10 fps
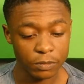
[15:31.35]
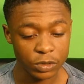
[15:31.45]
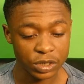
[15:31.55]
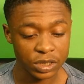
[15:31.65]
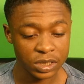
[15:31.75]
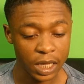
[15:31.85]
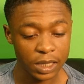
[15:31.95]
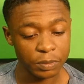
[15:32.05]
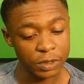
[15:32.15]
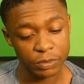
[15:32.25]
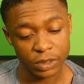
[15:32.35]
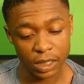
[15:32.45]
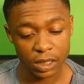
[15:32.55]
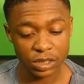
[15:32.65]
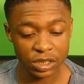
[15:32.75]
Which is sad, people. And
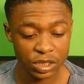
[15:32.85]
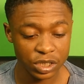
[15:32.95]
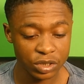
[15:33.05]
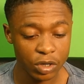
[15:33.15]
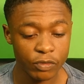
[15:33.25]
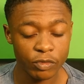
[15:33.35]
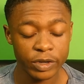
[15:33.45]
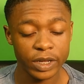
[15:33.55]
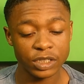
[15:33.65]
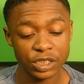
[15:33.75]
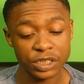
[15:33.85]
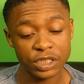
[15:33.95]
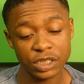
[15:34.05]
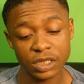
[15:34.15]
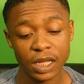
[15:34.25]
like I said, she's over it. And she
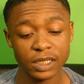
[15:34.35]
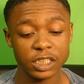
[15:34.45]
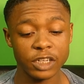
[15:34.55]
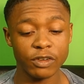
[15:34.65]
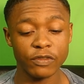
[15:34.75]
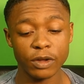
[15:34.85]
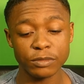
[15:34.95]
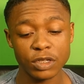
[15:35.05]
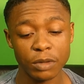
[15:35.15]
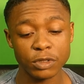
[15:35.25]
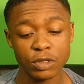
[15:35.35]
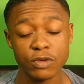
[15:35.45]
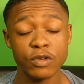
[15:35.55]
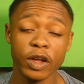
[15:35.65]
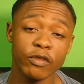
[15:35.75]
said she'd like to give a thumbs up
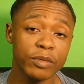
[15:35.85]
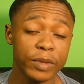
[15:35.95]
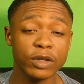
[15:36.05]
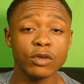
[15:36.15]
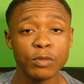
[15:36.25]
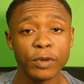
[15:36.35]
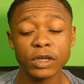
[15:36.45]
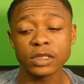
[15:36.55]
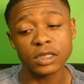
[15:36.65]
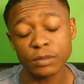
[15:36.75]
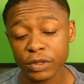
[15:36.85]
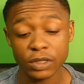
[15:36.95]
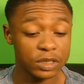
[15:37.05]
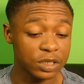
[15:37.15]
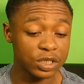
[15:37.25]
to every medical person and
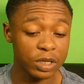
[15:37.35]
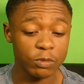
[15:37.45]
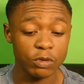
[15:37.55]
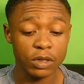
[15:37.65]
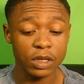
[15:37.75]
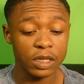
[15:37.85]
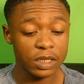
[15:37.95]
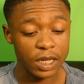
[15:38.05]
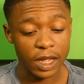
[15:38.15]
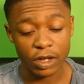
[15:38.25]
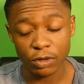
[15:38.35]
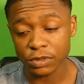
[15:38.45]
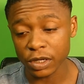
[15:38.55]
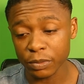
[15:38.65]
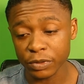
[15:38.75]
person in general that
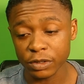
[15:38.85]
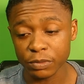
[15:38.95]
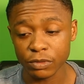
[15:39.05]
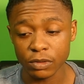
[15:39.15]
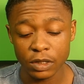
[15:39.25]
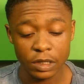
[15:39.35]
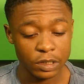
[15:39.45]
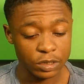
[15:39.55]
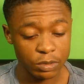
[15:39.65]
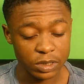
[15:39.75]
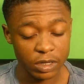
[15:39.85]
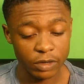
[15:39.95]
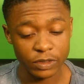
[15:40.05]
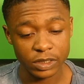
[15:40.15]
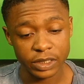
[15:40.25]
helped her, people. So it's
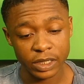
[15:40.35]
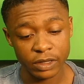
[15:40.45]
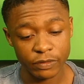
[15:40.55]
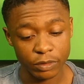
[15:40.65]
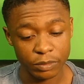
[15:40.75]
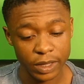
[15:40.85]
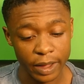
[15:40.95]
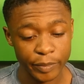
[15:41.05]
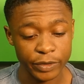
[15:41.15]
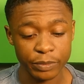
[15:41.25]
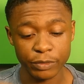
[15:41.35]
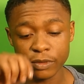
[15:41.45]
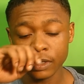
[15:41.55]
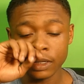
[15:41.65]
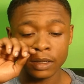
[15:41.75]
lovely to hear from that,
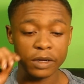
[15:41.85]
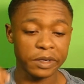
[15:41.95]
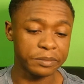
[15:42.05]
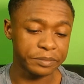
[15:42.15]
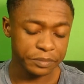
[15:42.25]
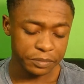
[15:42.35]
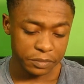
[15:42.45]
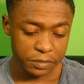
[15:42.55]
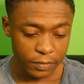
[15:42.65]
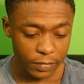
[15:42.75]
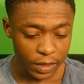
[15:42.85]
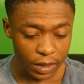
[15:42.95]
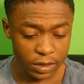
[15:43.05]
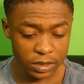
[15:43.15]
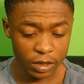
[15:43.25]
people.
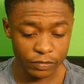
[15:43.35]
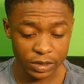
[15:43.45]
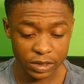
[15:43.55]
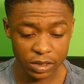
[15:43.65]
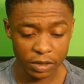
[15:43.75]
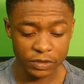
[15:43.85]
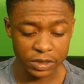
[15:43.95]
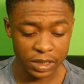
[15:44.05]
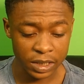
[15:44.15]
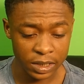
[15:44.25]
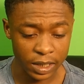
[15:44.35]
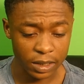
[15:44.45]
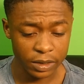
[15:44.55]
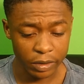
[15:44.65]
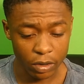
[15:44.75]
It's lovely to hear
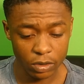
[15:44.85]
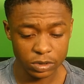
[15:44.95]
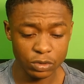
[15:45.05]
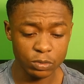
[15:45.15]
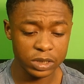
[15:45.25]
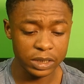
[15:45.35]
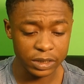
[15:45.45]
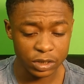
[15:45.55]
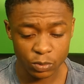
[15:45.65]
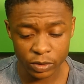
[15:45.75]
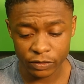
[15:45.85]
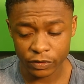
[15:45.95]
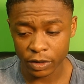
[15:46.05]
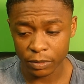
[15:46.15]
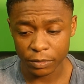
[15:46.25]
that. Now, Arsenal was linked with,
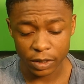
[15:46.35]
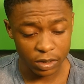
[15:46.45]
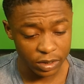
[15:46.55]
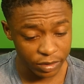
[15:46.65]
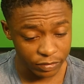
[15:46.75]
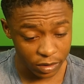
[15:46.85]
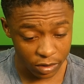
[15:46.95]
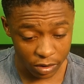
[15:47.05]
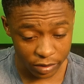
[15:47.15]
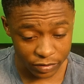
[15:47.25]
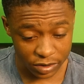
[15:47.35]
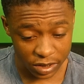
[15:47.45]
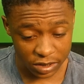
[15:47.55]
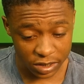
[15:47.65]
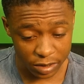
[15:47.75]
I can't even
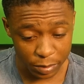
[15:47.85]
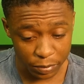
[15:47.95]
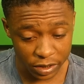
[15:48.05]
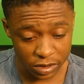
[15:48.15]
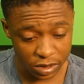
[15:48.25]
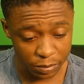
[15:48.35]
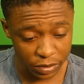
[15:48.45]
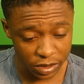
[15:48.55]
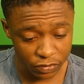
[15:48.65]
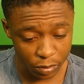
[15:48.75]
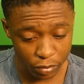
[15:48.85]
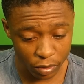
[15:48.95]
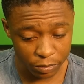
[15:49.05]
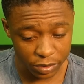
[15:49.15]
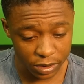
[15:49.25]
say his name. He plays for
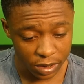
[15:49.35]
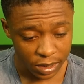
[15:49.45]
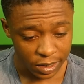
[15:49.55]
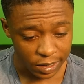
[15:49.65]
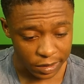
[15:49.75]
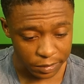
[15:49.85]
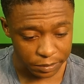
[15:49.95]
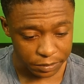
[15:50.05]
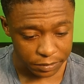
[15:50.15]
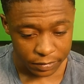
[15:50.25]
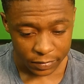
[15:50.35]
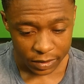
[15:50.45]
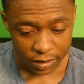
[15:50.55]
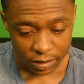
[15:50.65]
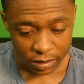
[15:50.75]
Bromby.
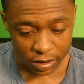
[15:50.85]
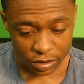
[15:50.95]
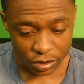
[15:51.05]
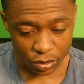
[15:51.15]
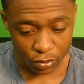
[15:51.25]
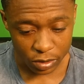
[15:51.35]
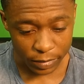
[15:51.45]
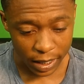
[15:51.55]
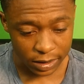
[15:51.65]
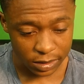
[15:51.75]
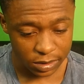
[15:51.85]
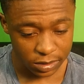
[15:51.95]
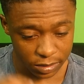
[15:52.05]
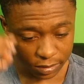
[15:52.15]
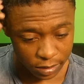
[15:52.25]
Let's just call him Anis.